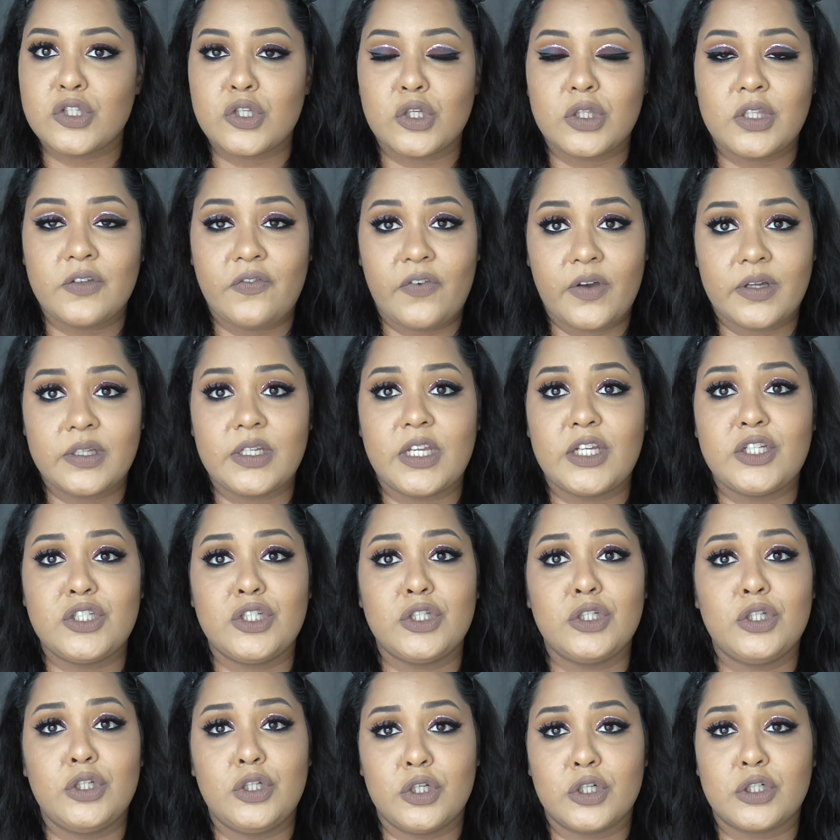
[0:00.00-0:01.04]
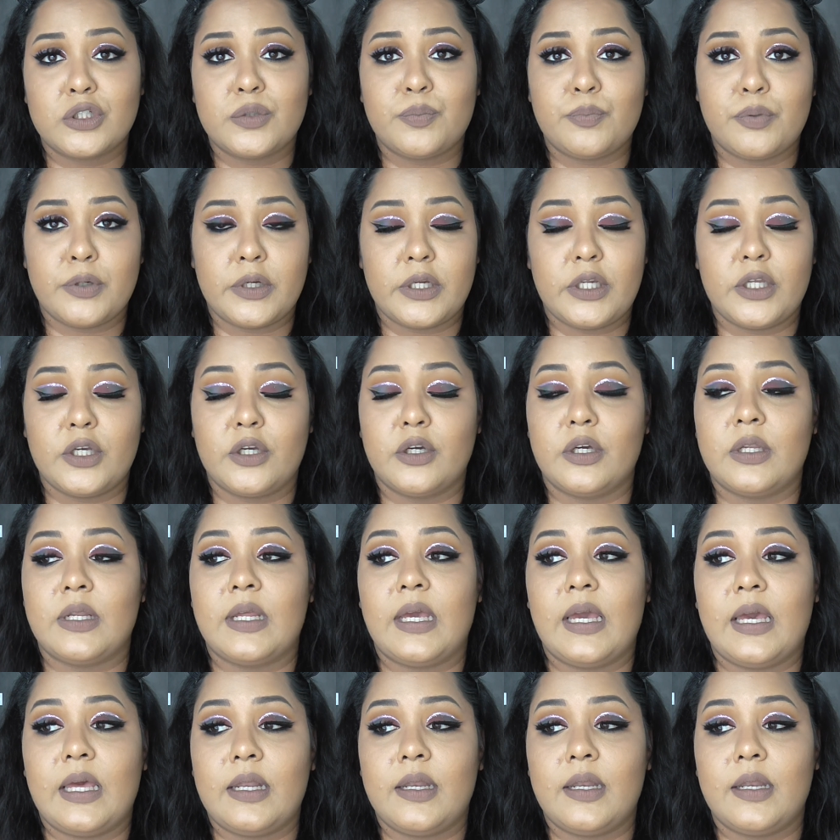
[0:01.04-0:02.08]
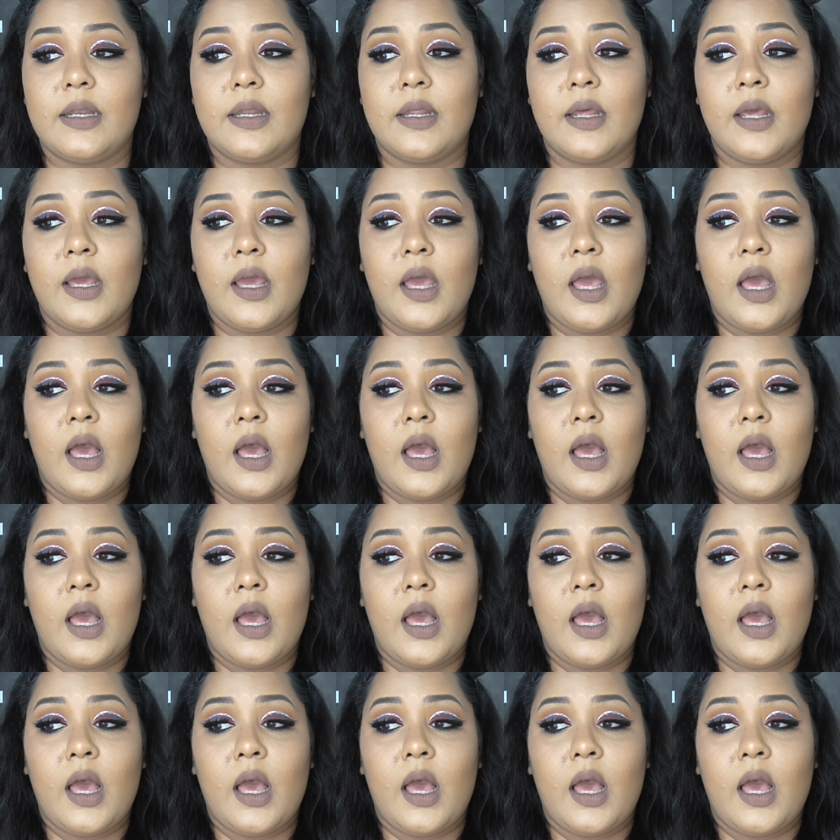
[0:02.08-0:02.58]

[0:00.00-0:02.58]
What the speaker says: So the foundation looks pretty good, and